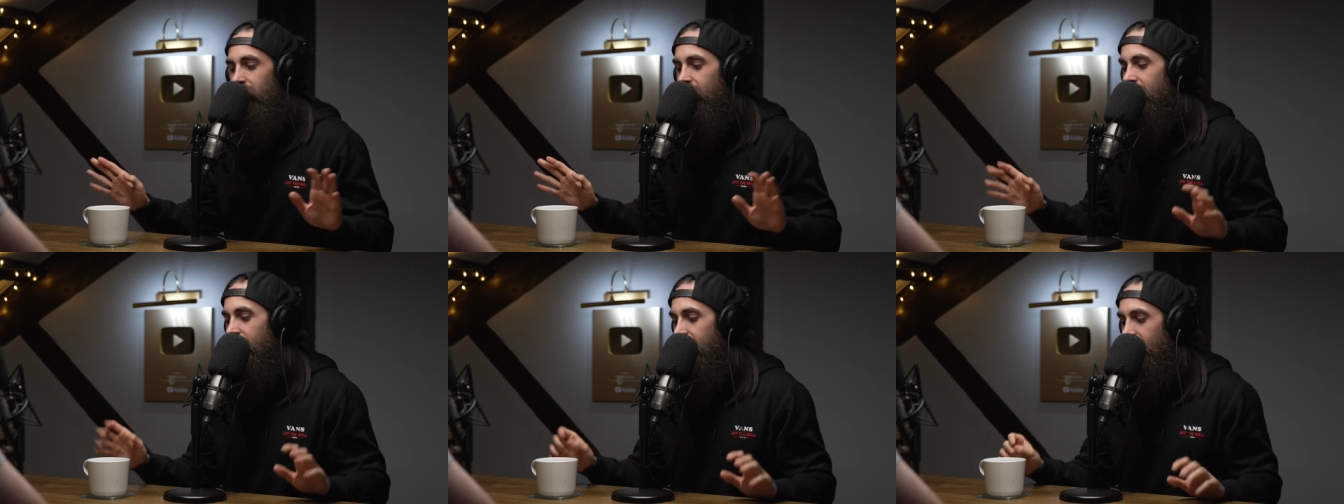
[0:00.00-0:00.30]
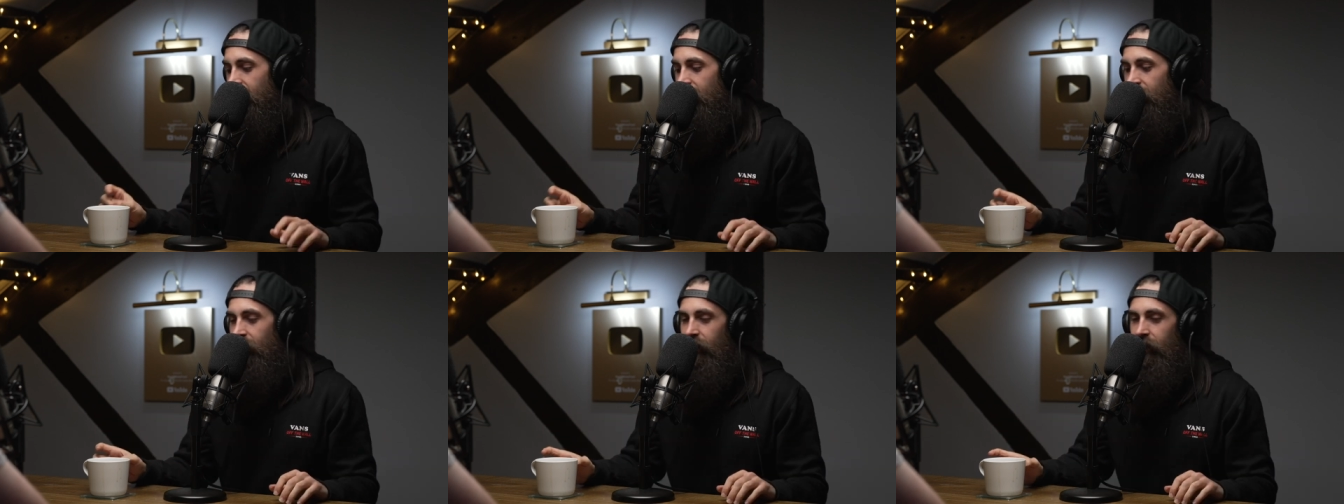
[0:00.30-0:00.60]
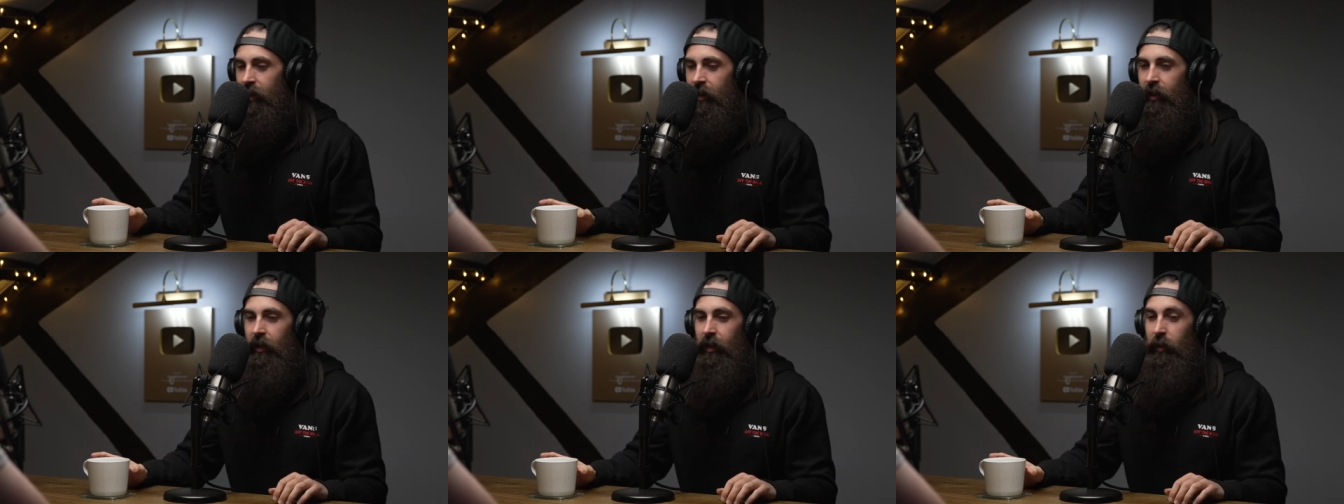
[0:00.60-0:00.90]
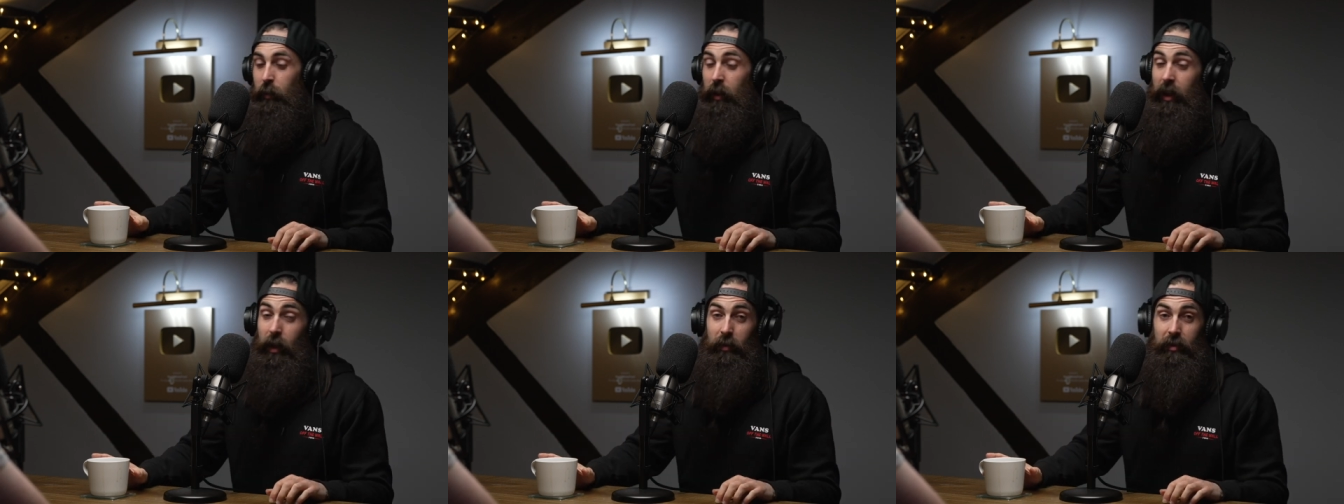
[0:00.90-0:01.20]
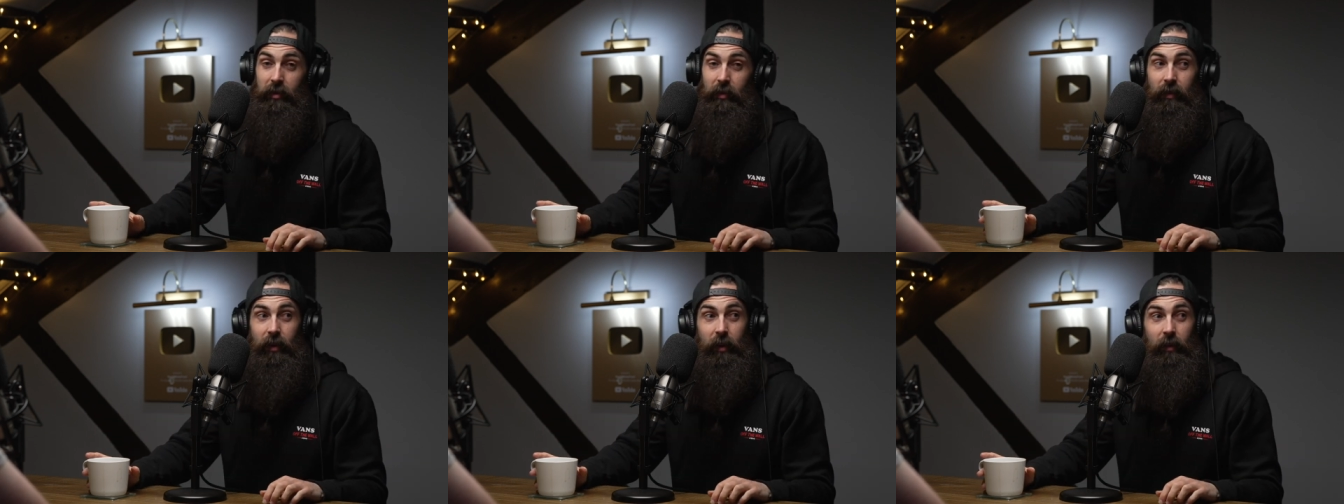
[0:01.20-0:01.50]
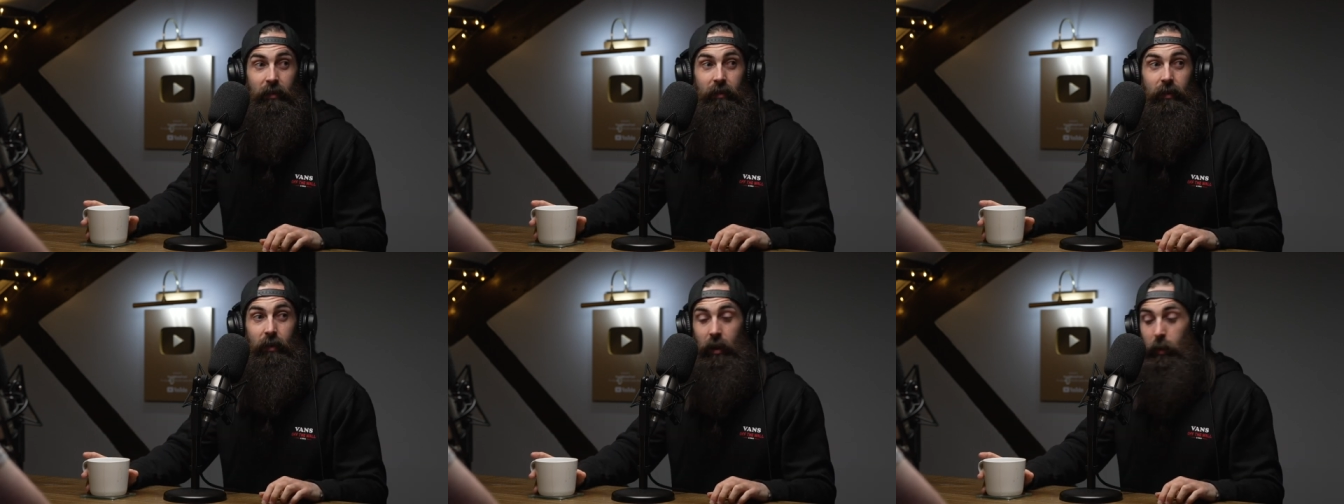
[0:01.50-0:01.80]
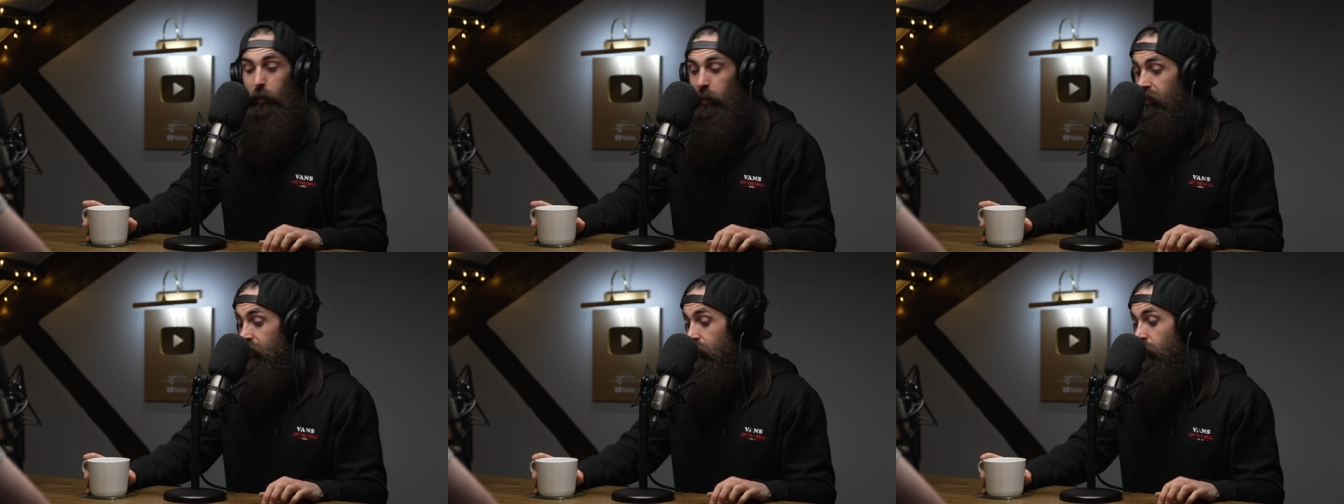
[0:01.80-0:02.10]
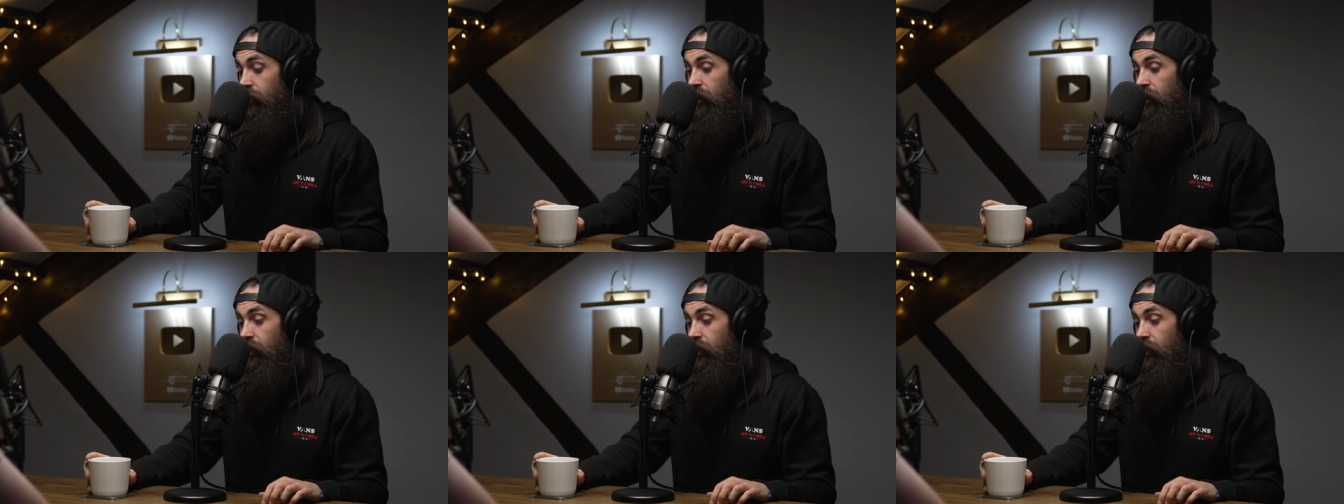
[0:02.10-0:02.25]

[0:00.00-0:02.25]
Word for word: And but yeah, it was a fun episode.